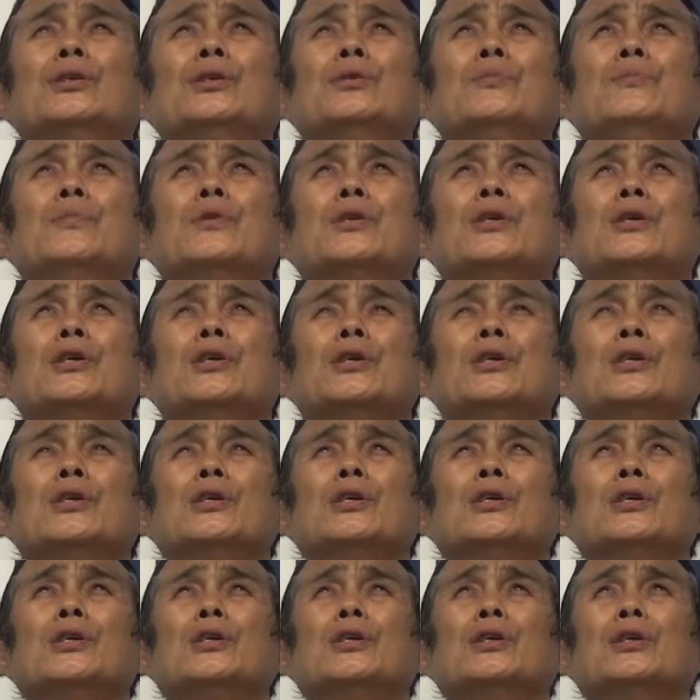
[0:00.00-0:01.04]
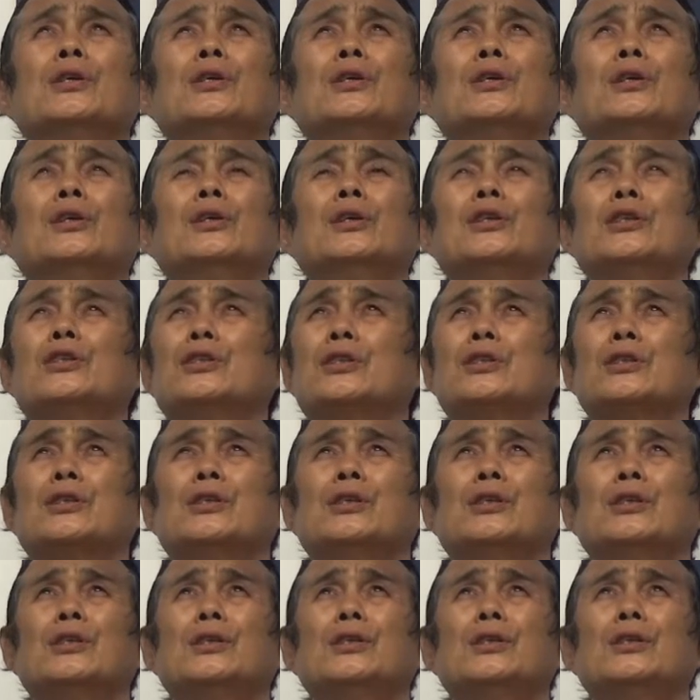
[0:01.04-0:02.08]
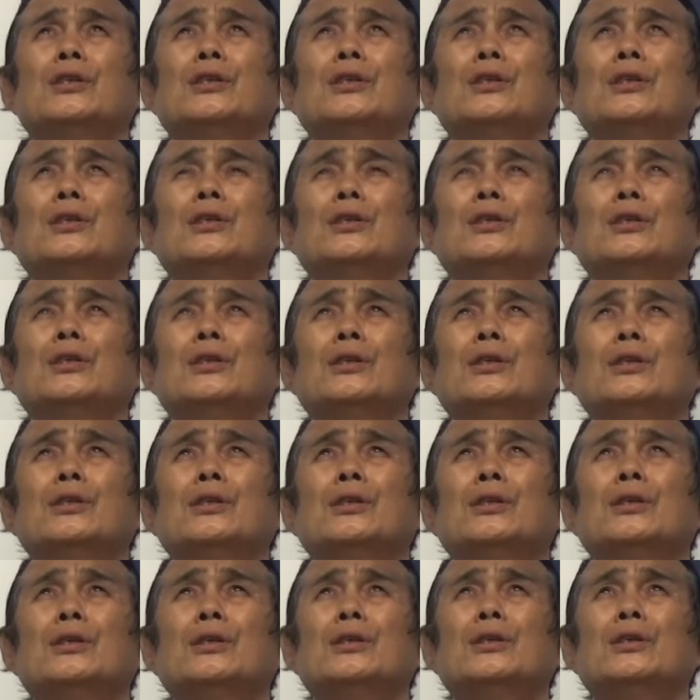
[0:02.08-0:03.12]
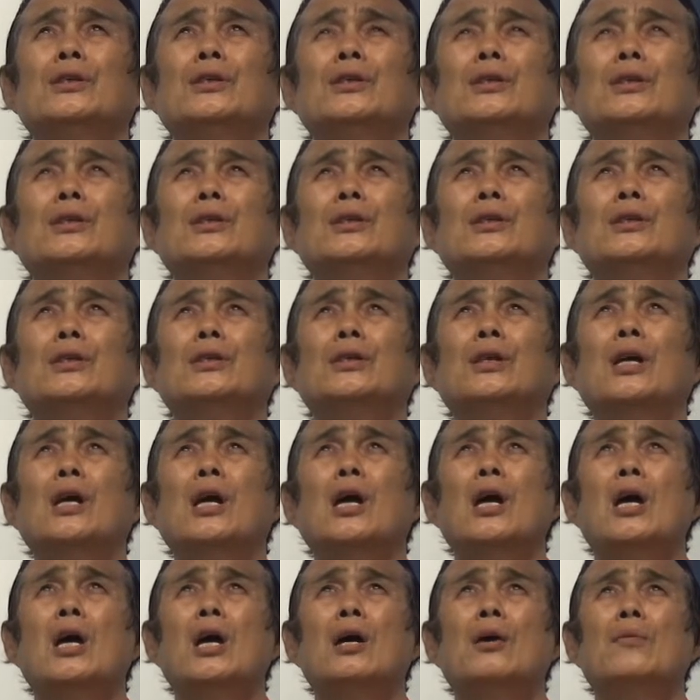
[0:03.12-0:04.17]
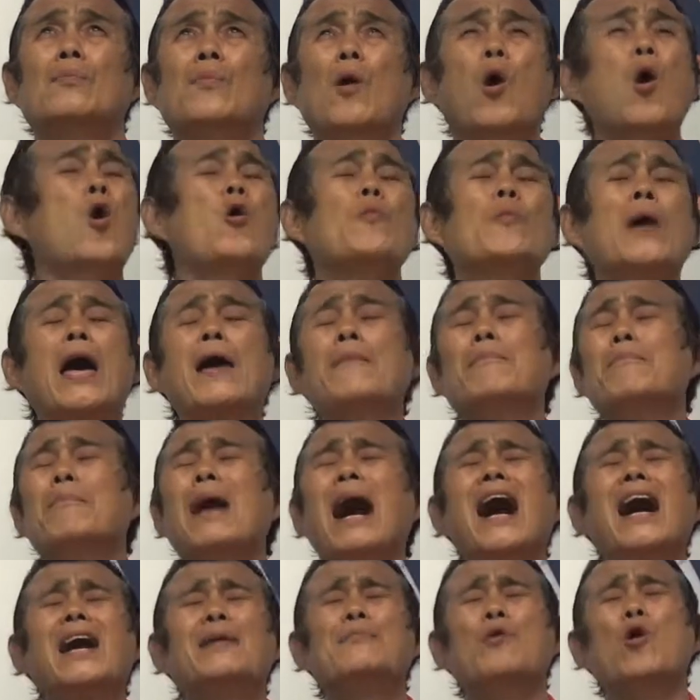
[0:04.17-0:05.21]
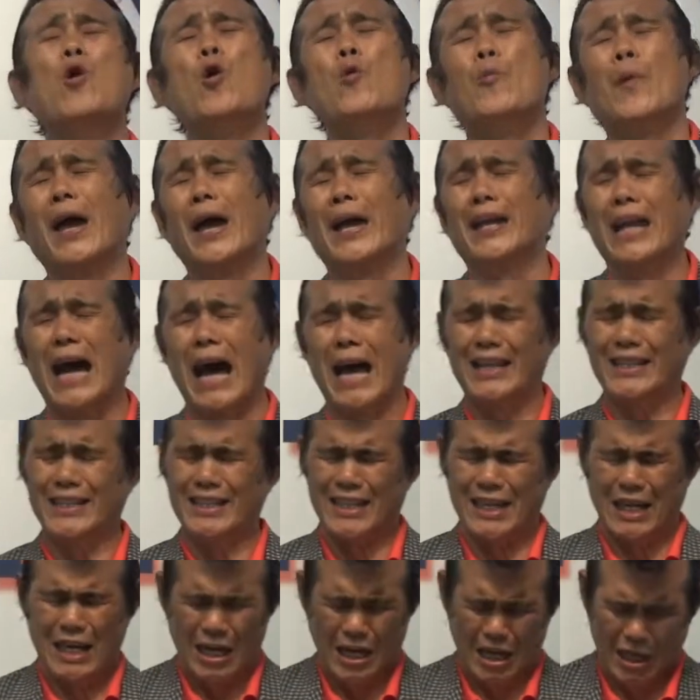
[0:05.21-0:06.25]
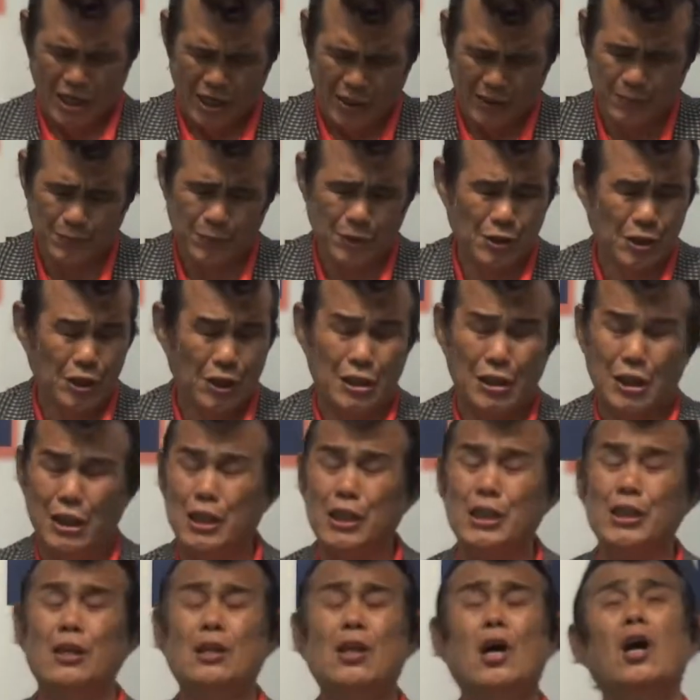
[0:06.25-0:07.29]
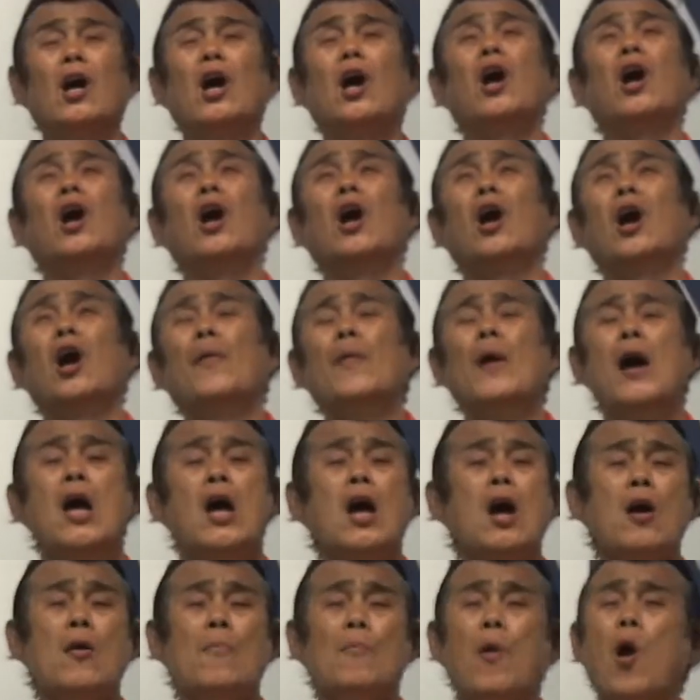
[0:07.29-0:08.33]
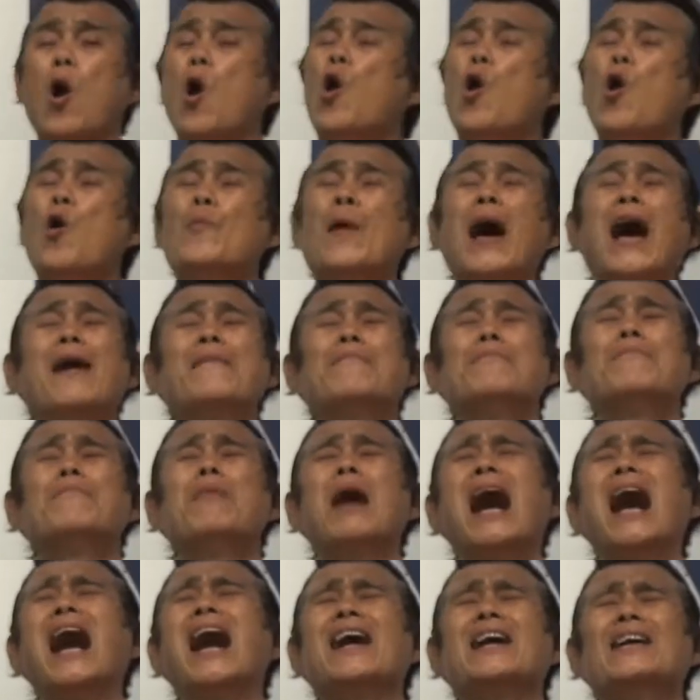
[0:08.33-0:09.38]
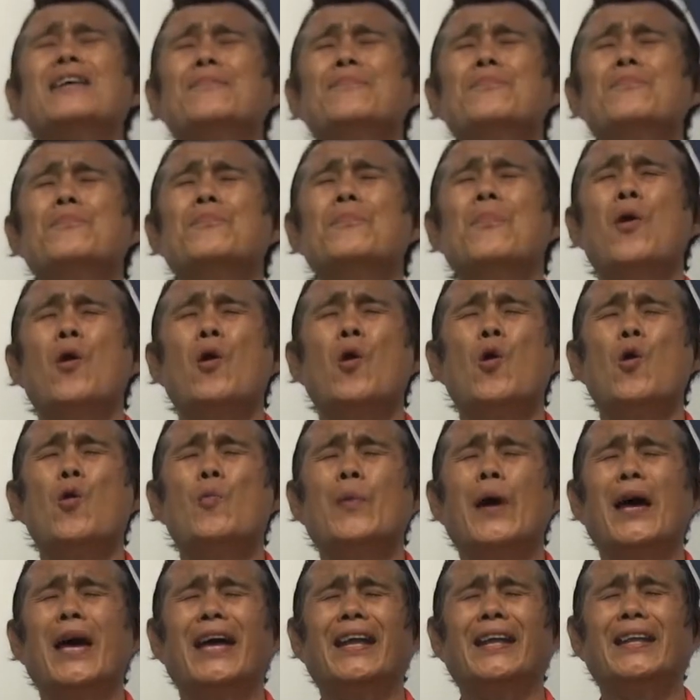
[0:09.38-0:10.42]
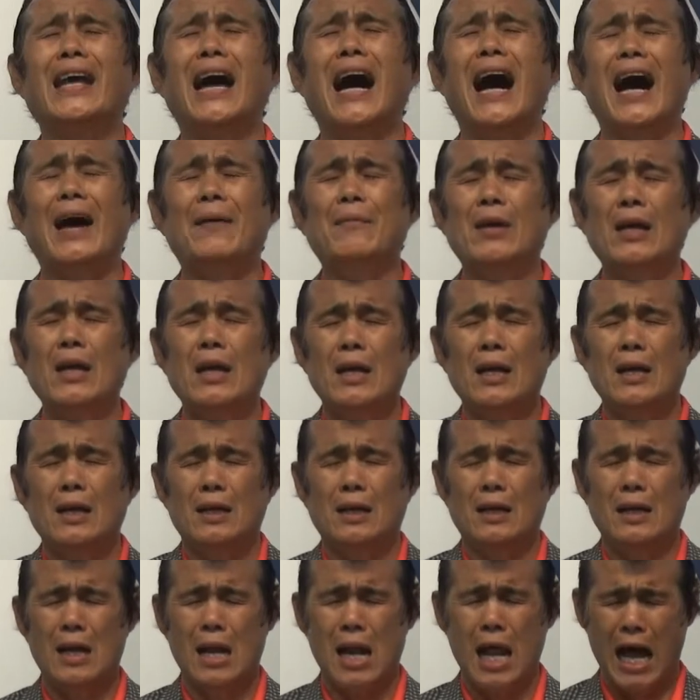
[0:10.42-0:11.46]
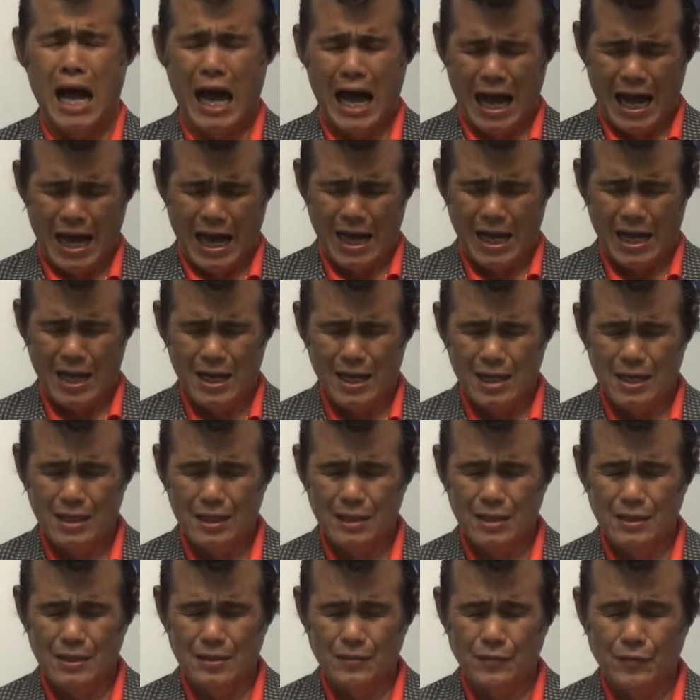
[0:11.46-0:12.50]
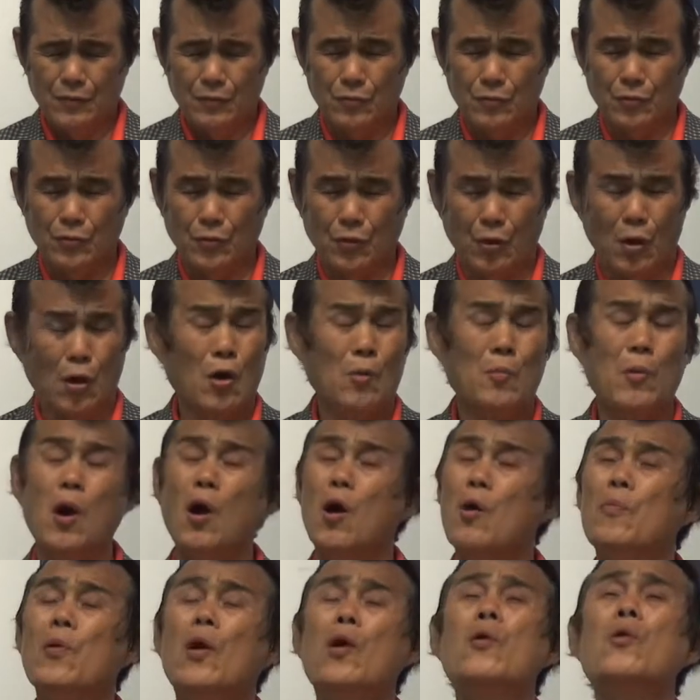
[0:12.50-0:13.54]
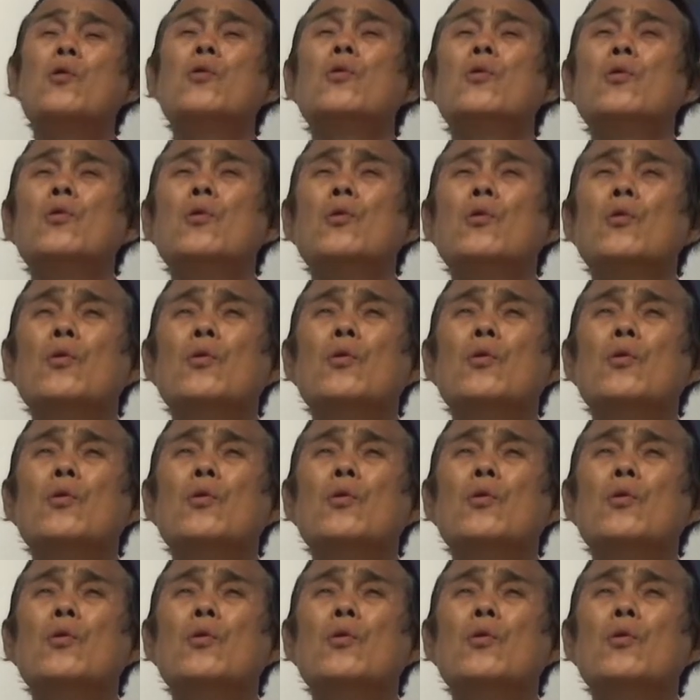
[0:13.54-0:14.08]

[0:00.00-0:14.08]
me still. Moment by moment, I kept in His love. Moment by moment, I lie from above,